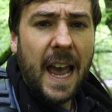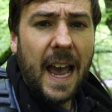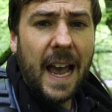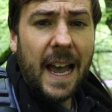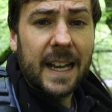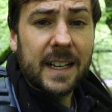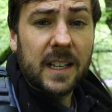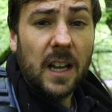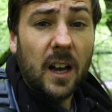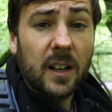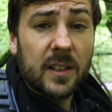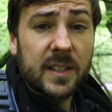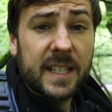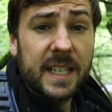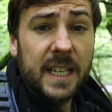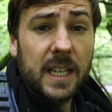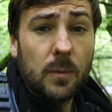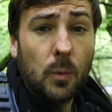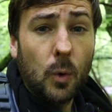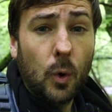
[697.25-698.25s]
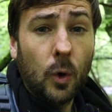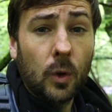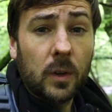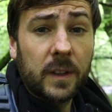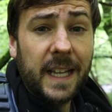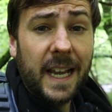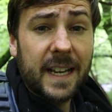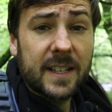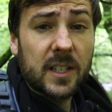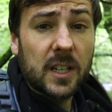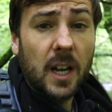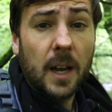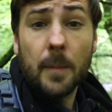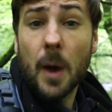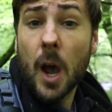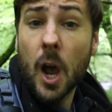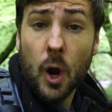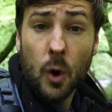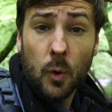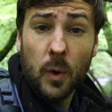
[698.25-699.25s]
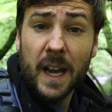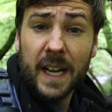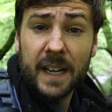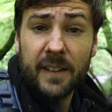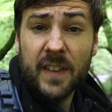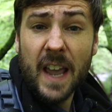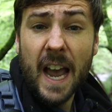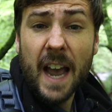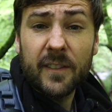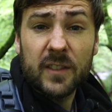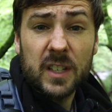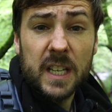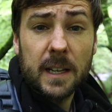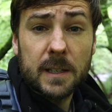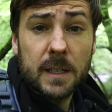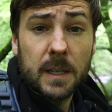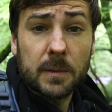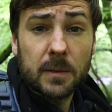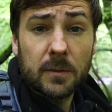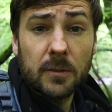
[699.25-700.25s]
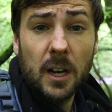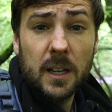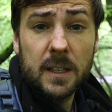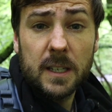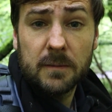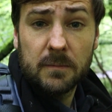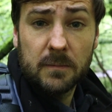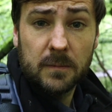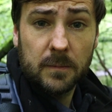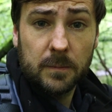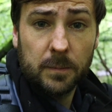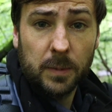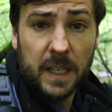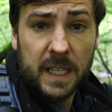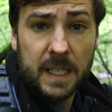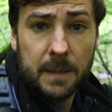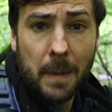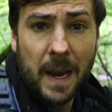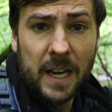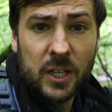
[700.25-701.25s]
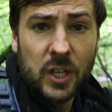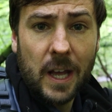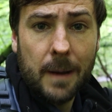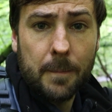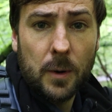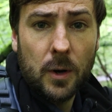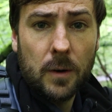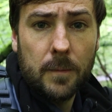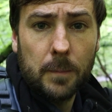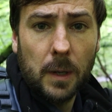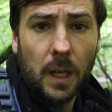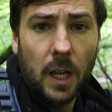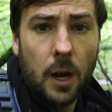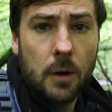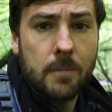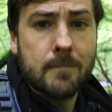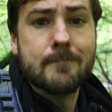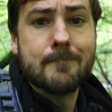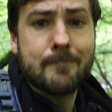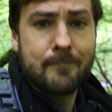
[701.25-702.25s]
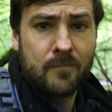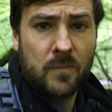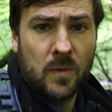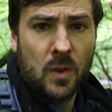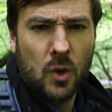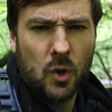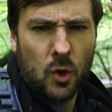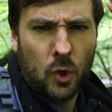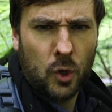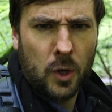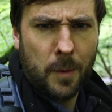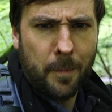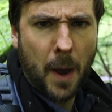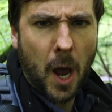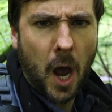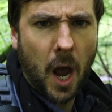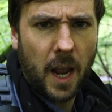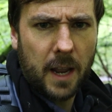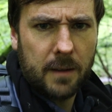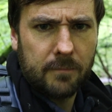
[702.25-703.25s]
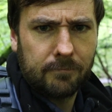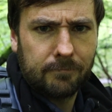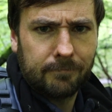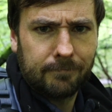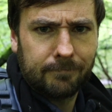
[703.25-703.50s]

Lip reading: And I'll see you all next time. Oh, and if you haven't yet subscribed, please smash that button below. Goodbye.